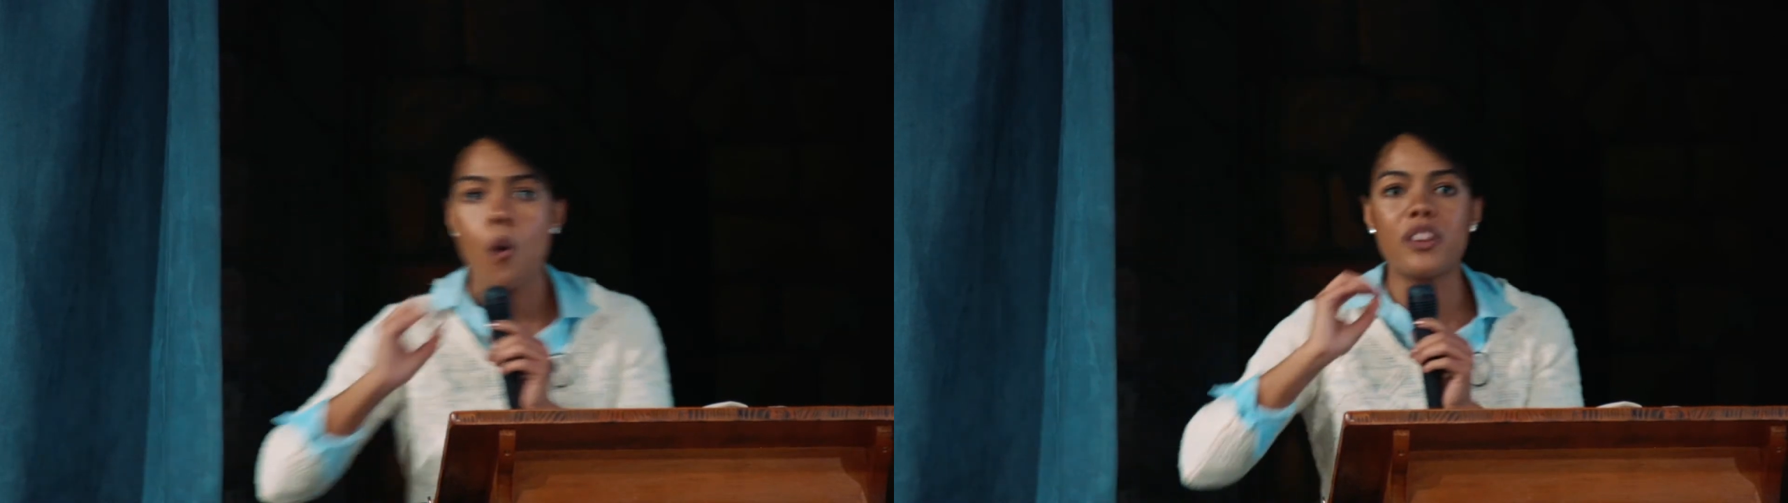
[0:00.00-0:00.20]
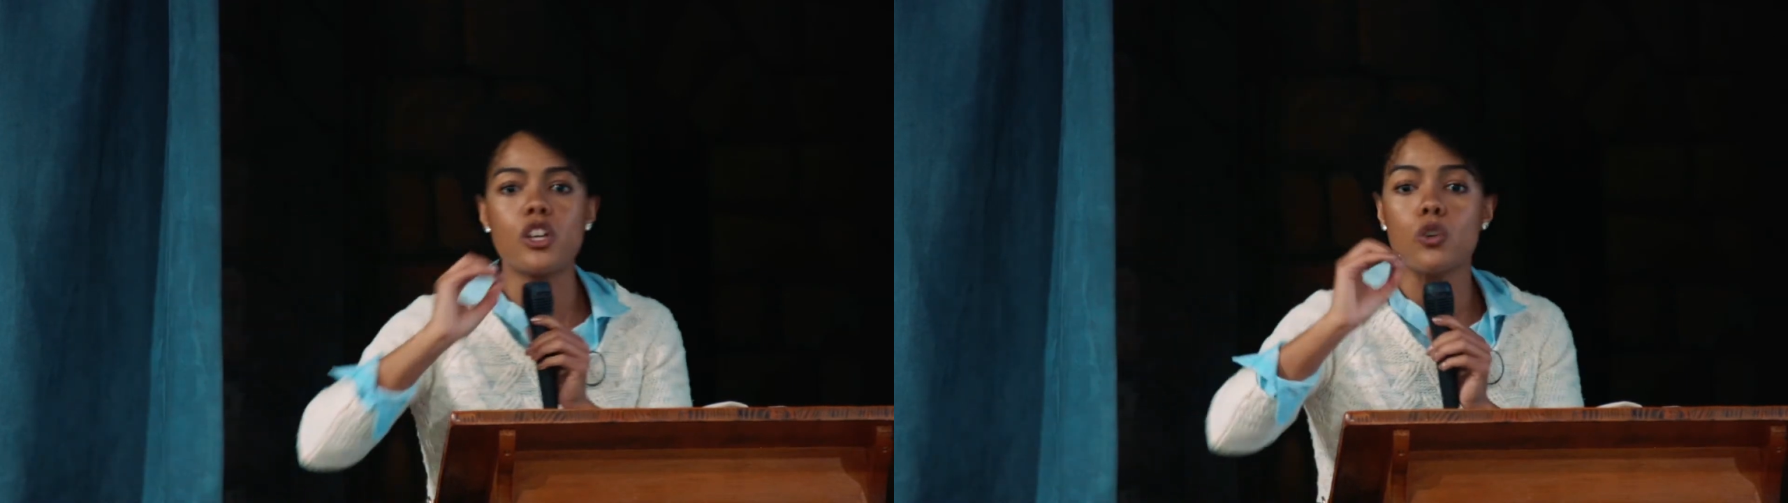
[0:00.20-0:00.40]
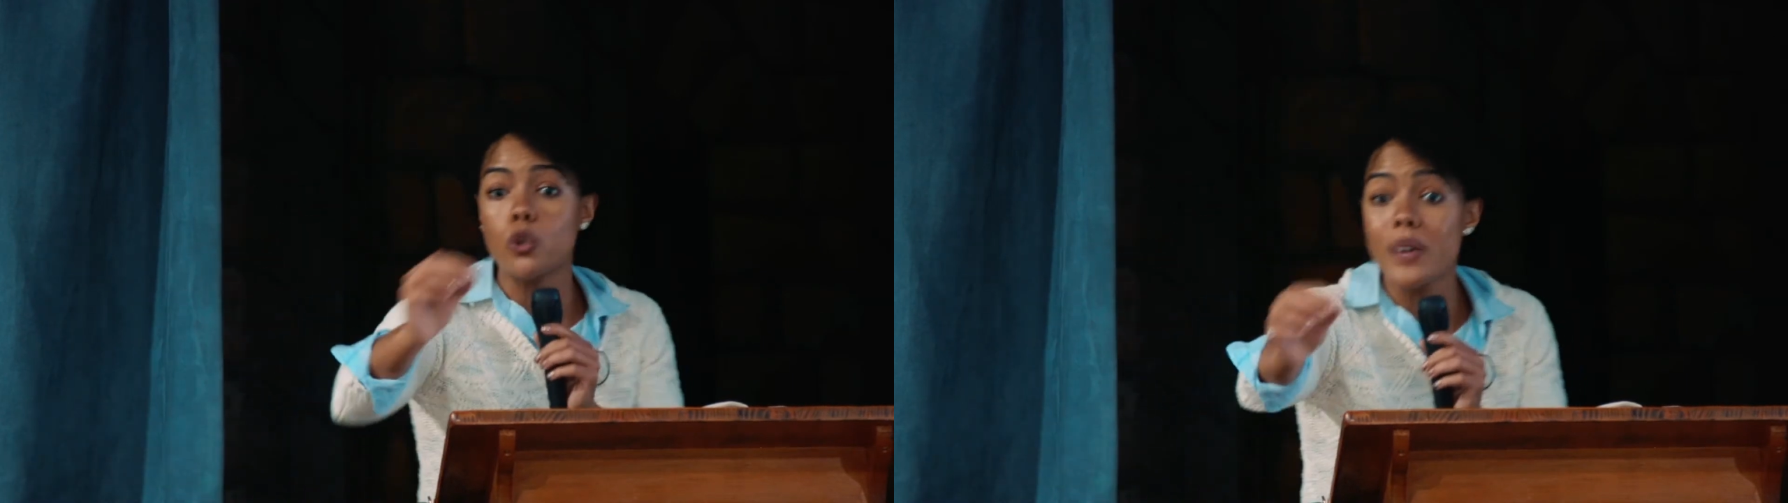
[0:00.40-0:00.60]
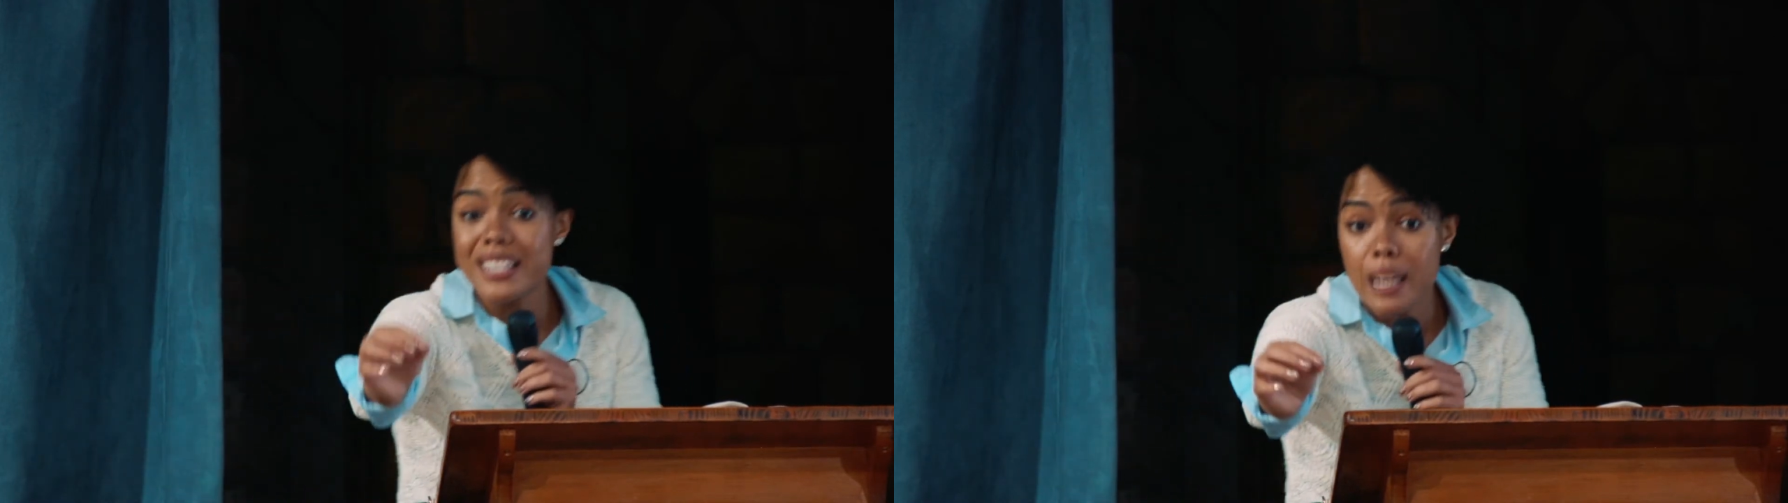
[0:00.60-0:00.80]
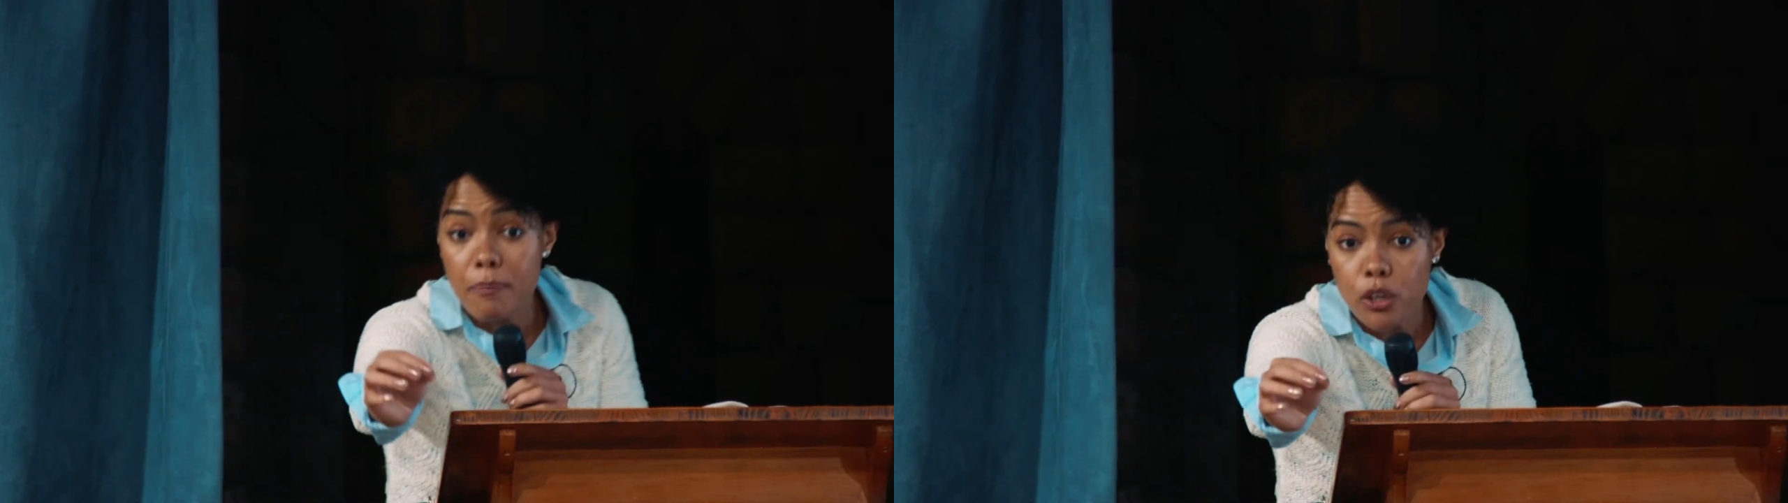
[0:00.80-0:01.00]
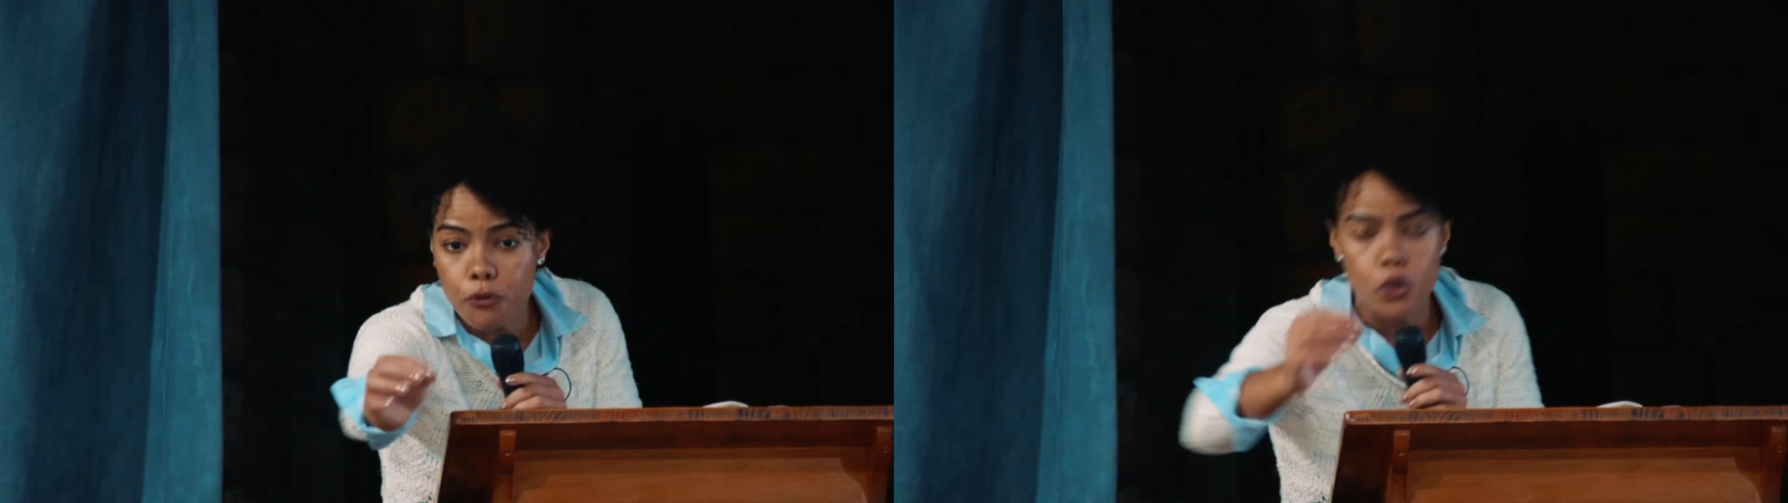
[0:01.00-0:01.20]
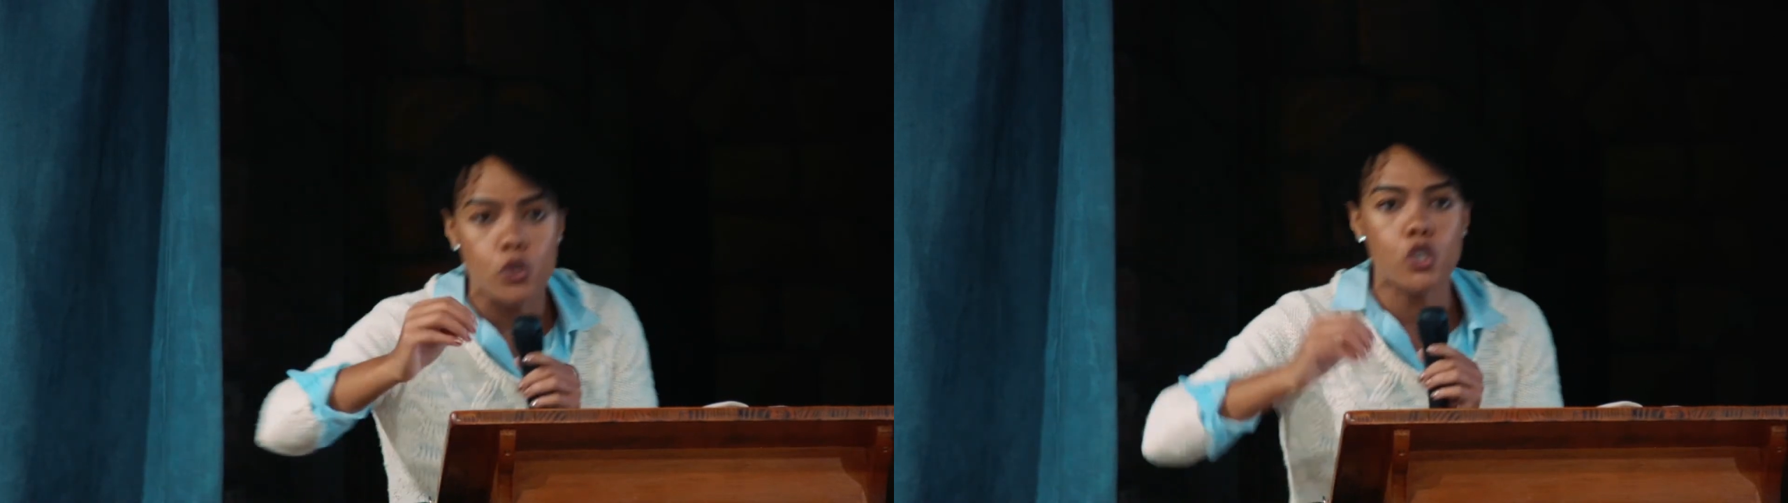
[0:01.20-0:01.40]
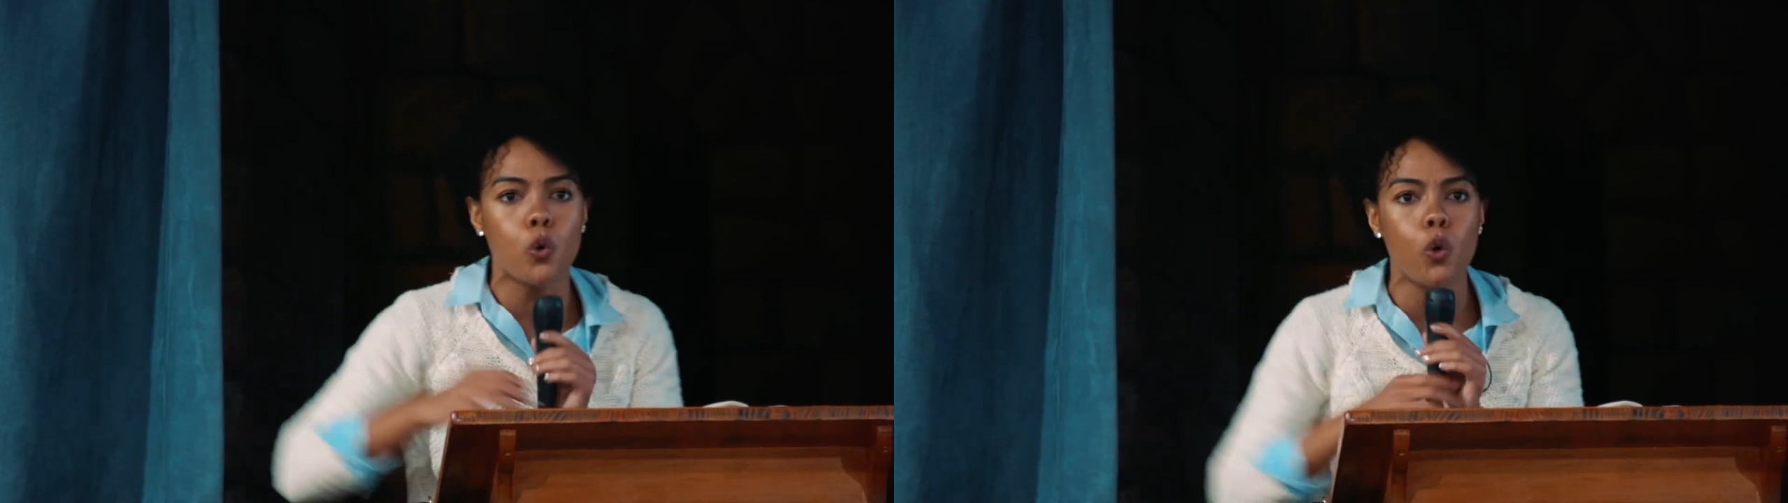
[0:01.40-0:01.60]
whether you're doing something for your
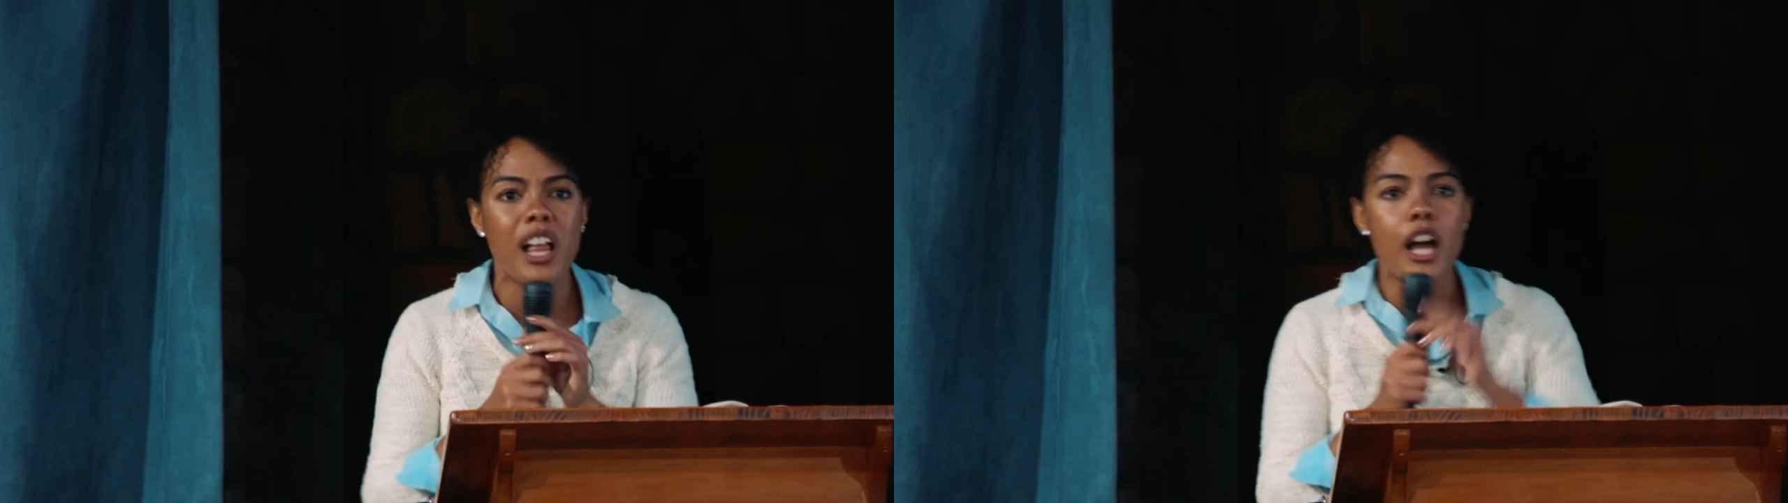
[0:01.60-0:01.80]
school,